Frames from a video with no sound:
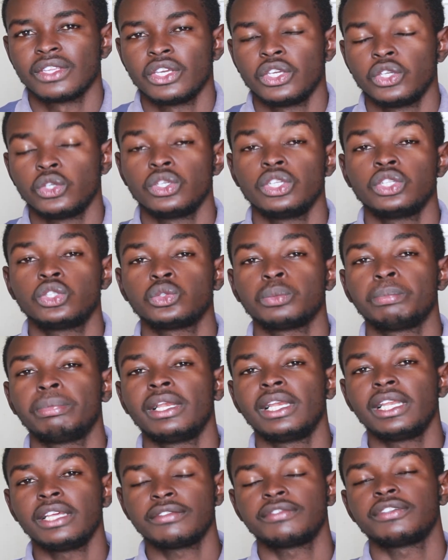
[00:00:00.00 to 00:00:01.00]
You need to
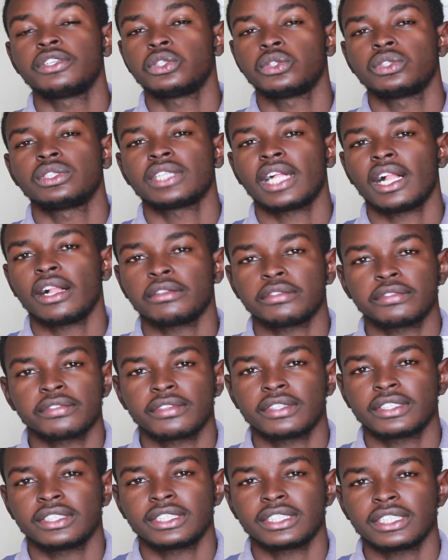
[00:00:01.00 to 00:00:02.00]
believe in yourself
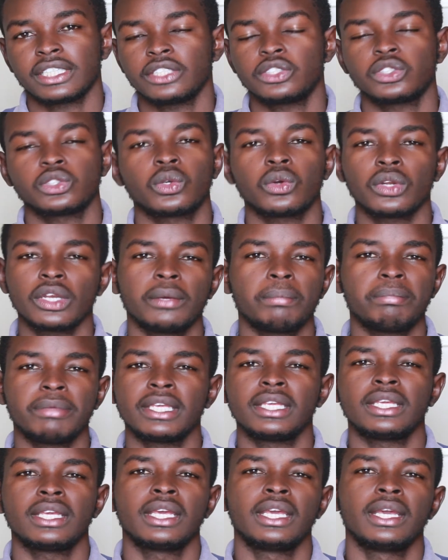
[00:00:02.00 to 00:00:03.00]
that it's going to
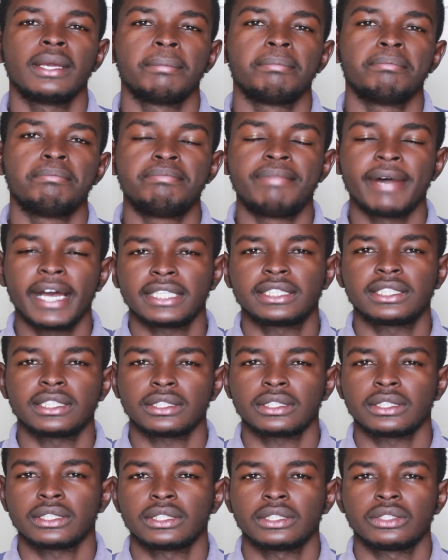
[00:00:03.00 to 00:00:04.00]
be
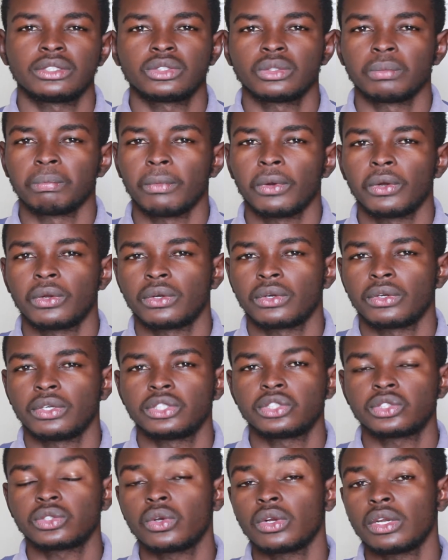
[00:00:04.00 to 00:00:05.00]
better tomorrow.
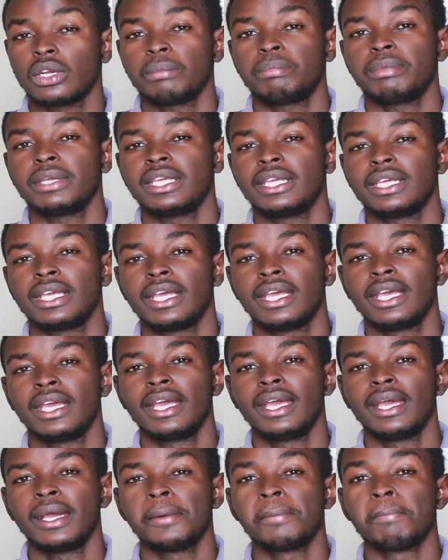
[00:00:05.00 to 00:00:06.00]
It's going to be
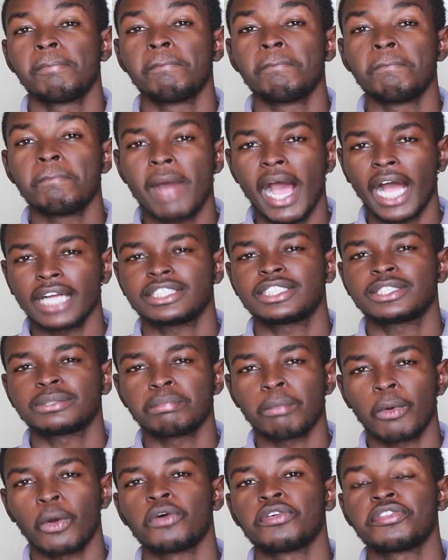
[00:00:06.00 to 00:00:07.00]
much
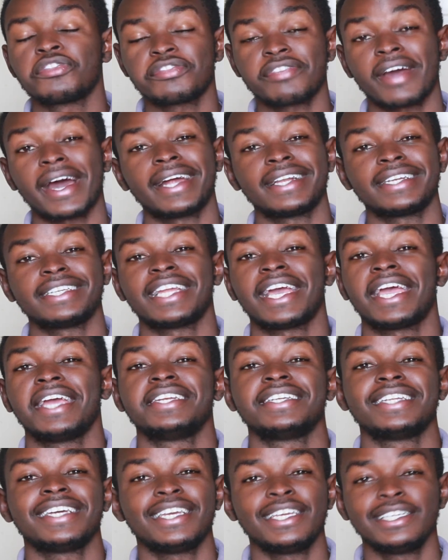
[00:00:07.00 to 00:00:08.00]
more fun
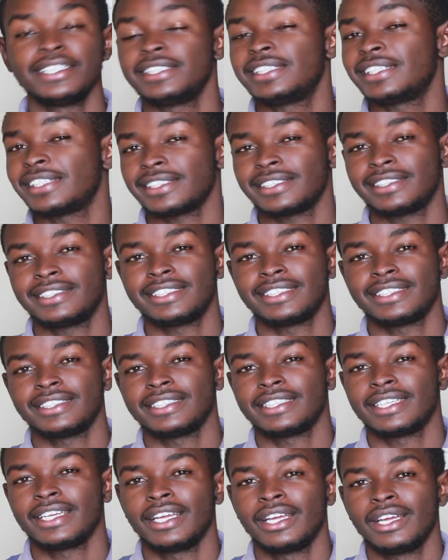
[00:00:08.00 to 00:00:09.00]
and
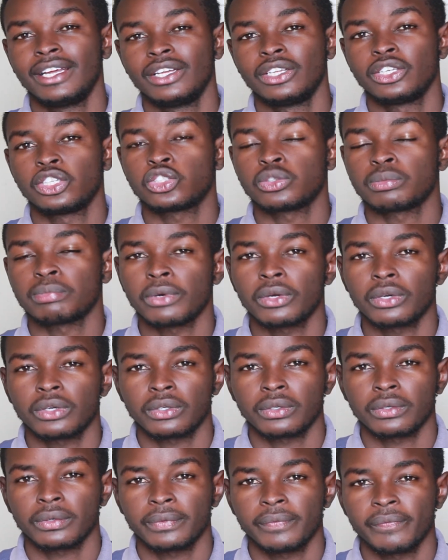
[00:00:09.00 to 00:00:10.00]
interesting
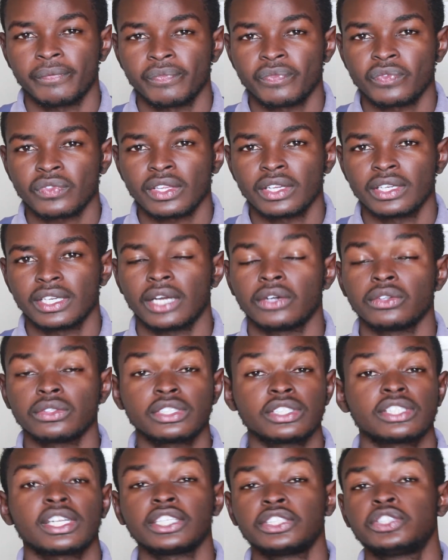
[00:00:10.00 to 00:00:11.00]
tomorrow. Now,
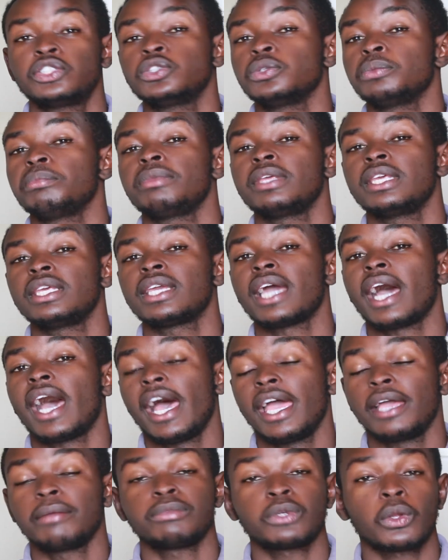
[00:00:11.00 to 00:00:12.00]
trust you me,
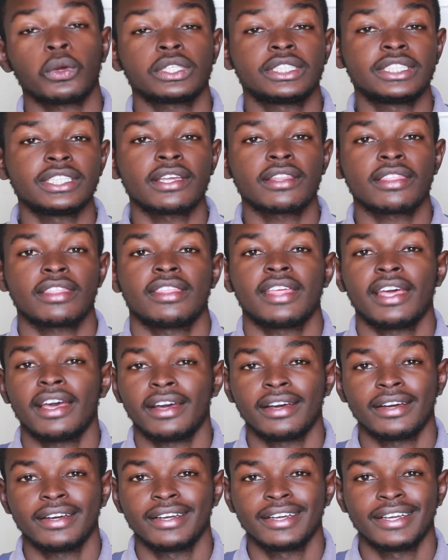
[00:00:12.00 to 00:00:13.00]
I am not yet
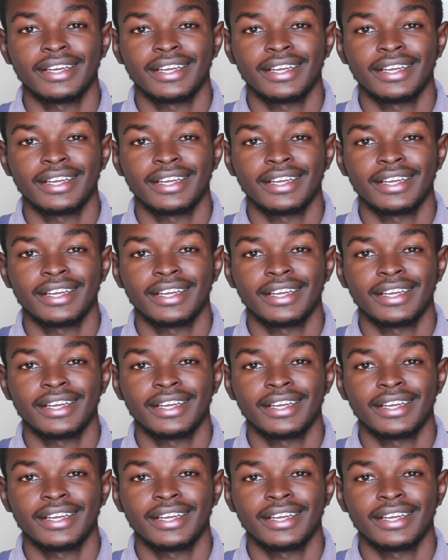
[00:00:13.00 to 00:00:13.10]
there,